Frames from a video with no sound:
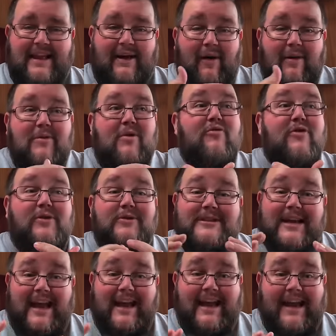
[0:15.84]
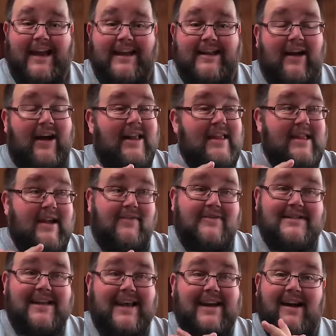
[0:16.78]
Now, I'm a real tech head. I love
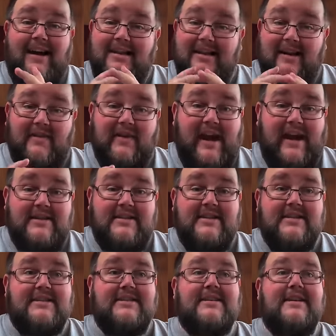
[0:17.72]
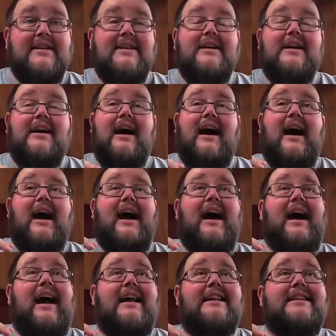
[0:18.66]
tech. I love gadgets.
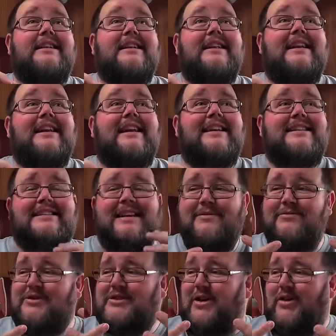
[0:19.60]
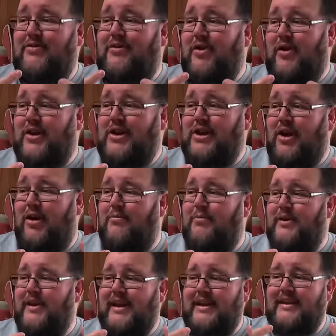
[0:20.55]
And it seems as though I've got a lot,
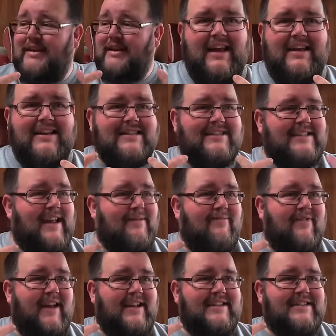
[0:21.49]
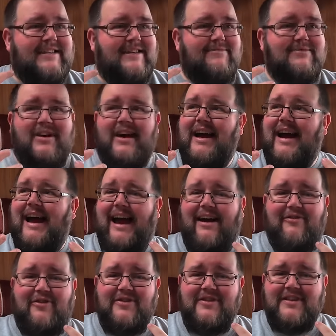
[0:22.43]
but then in the same vein, it seems like I
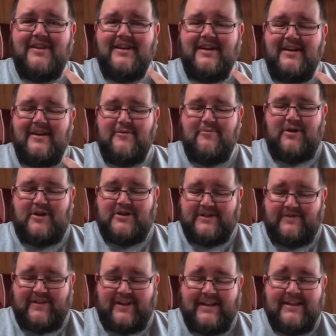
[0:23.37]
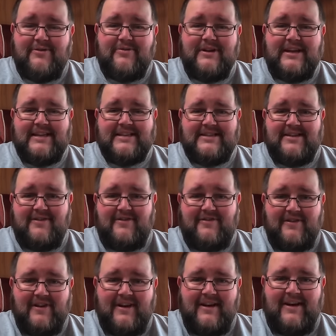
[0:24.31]
haven't, because I've done a little list
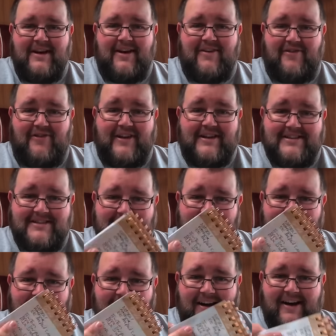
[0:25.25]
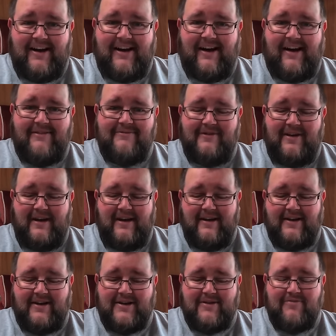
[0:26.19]
of things that I'm
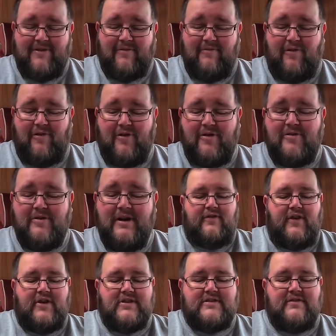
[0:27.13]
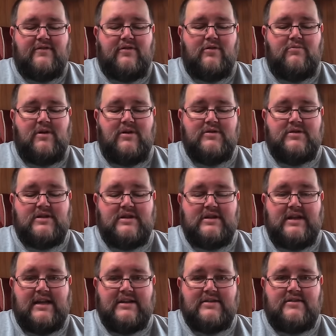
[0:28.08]
going to run through. First and foremost,
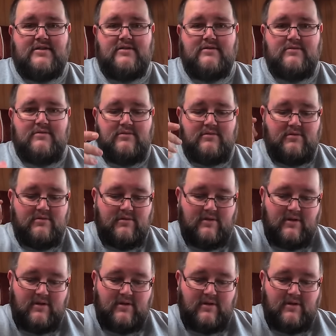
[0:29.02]
let's do